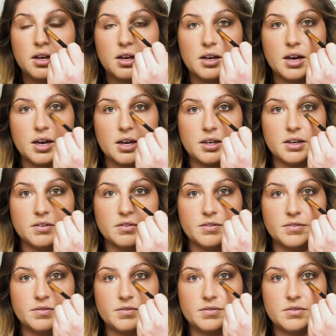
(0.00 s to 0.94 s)
kind
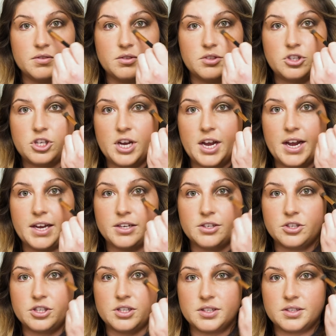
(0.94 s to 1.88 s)
of
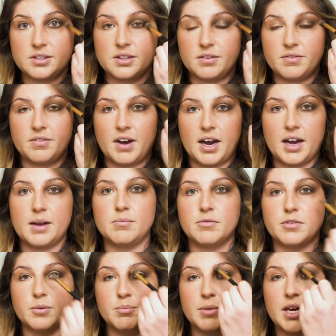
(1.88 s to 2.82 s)
changes the vibe
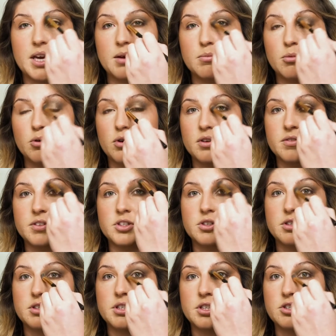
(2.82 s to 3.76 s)
from being more of a
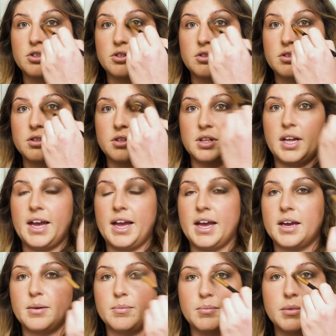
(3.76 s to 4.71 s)
traditional
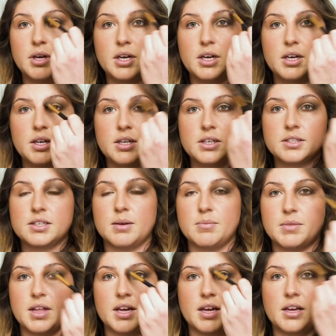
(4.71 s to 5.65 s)
glam,
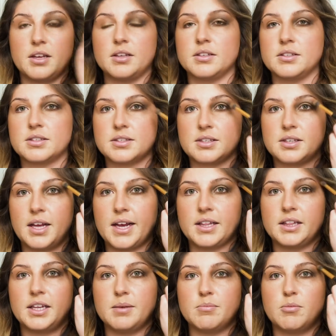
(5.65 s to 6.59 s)
something
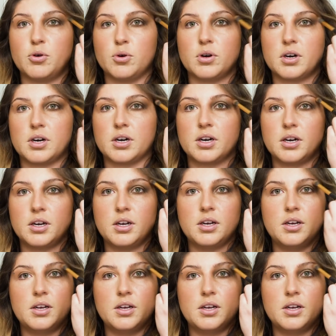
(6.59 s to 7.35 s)
slightly more,